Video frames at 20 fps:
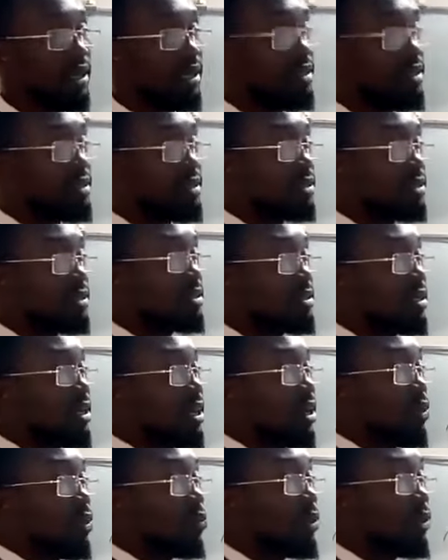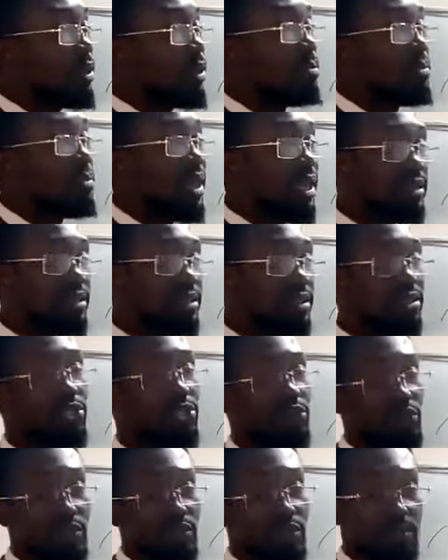analysis. We make
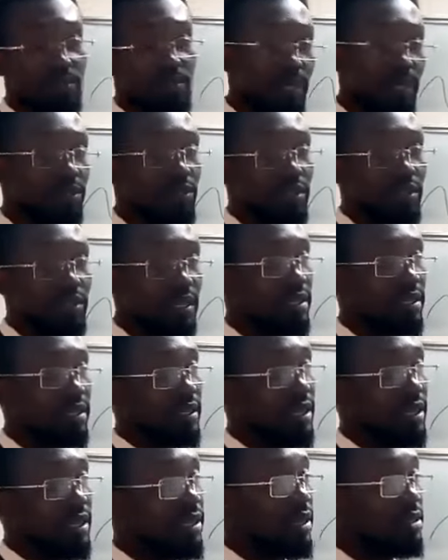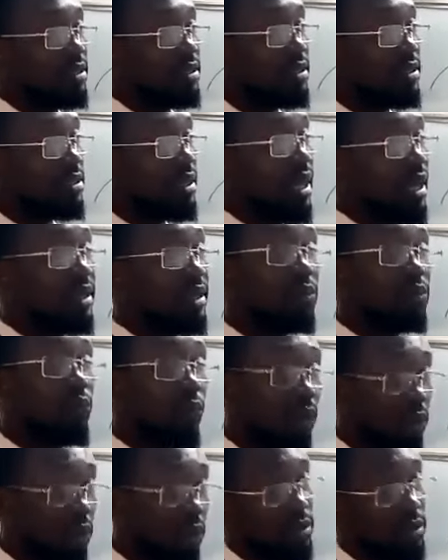decisions based on technical analysis, and it
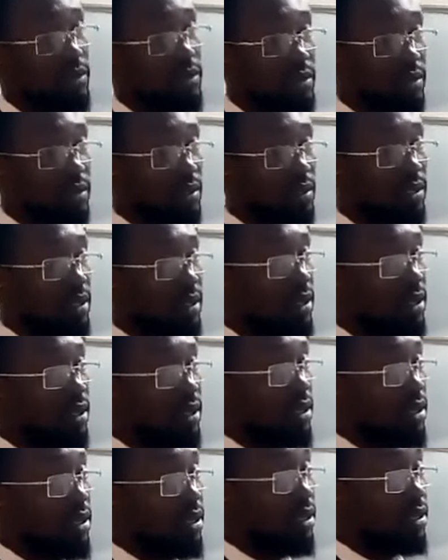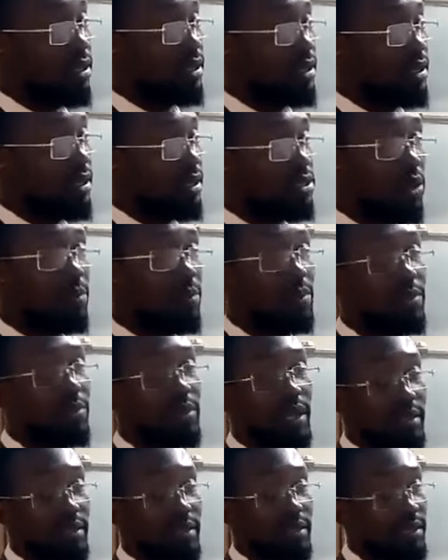works. There are some
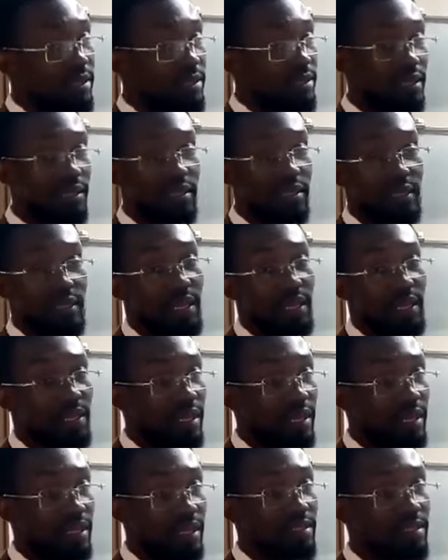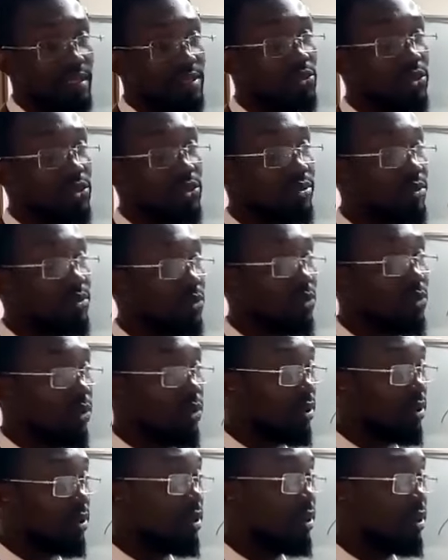people that think that technical analysis doesn't
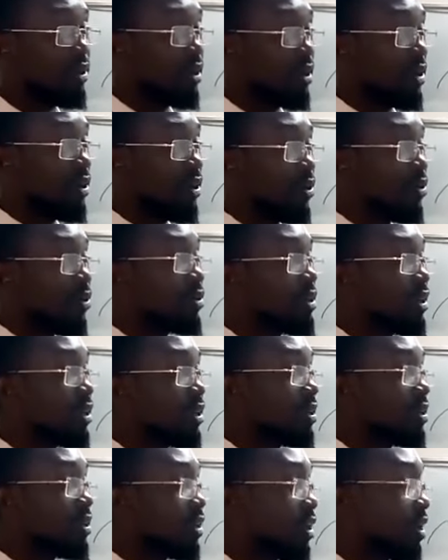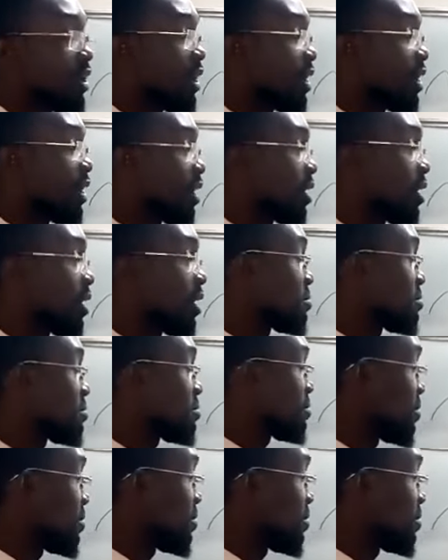work. Okay, um,